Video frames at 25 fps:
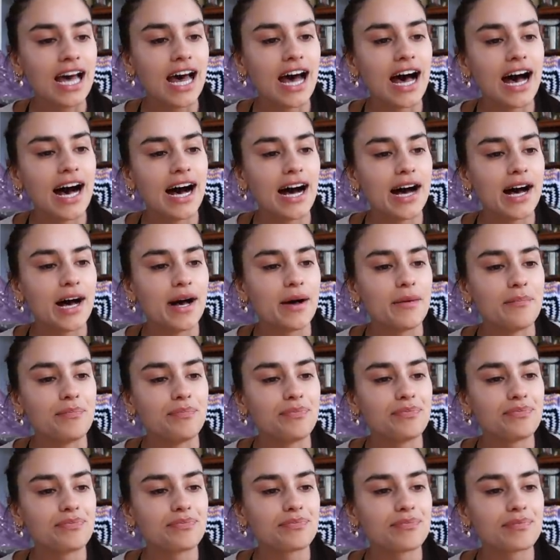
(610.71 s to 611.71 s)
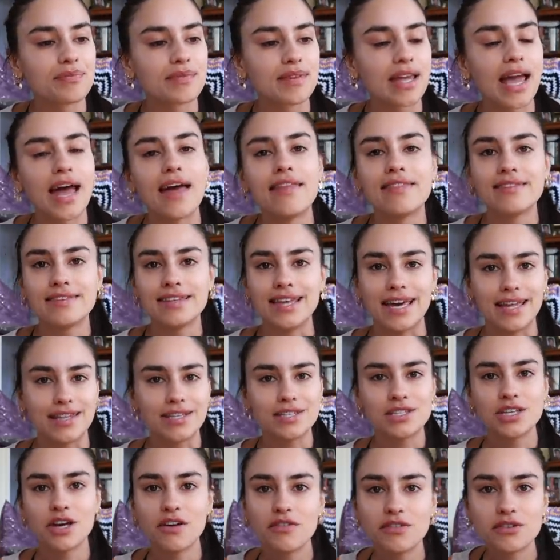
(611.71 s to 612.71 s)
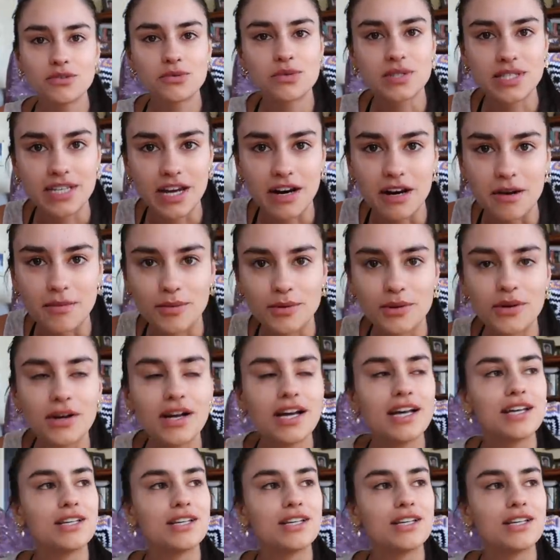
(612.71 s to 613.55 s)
And yeah, the surface was terrible.